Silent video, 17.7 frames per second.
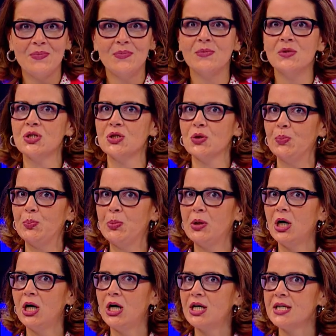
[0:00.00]
So
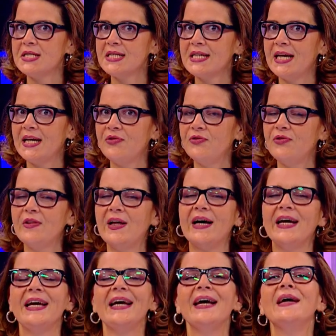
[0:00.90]
birds can
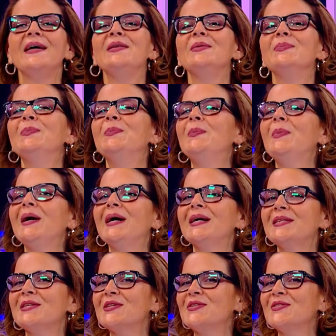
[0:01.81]
fly and
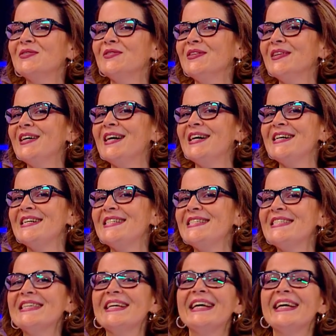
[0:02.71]
butterflies